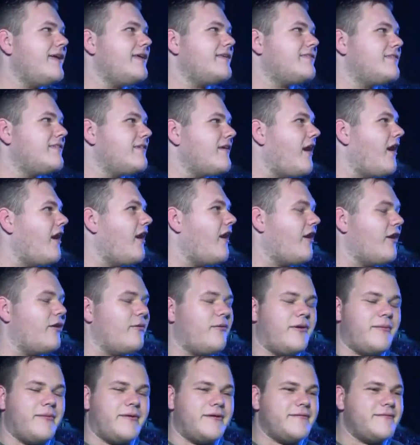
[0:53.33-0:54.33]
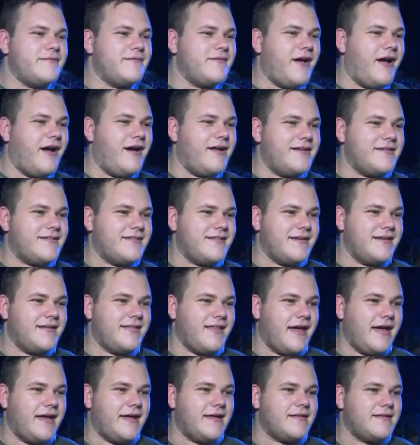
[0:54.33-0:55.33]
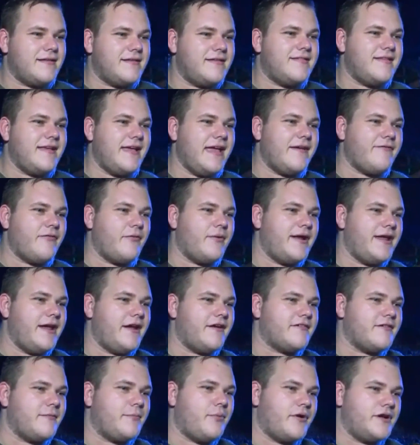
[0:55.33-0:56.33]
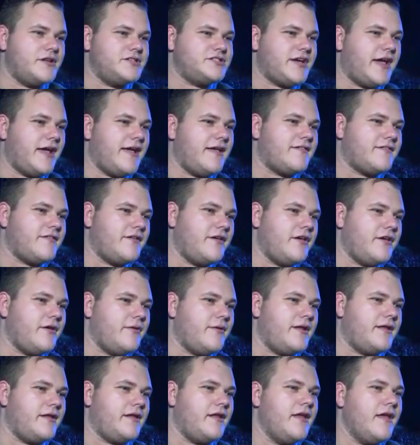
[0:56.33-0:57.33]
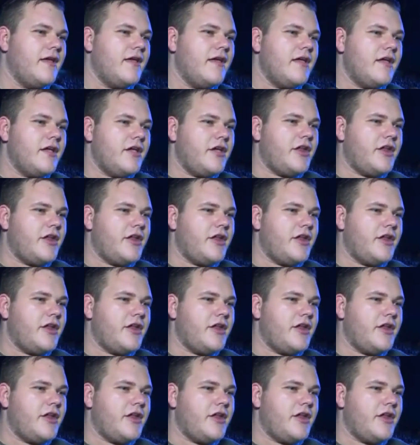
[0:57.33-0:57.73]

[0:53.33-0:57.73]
It's heartwarming, honestly, like, see everyone here supporting JSU and, you